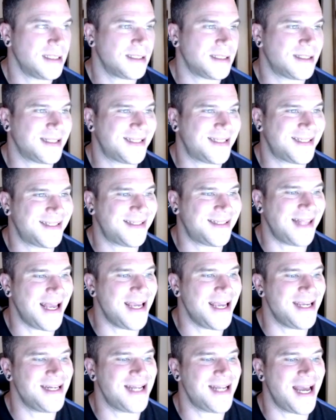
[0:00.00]

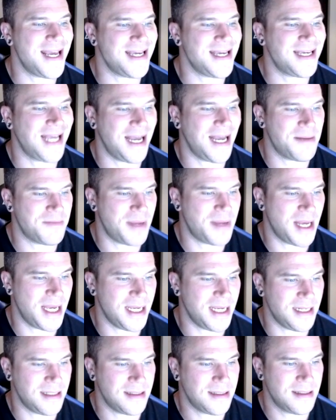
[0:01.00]
Sustained hate
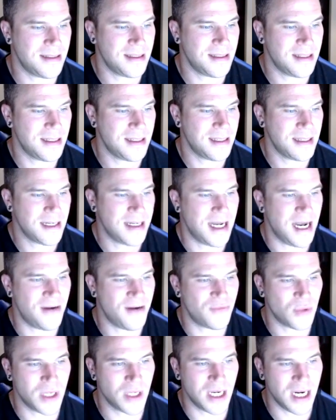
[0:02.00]
campaign.
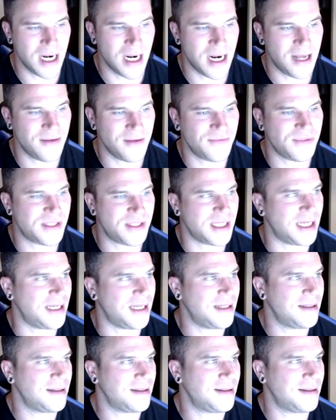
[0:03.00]
Everyone loves it.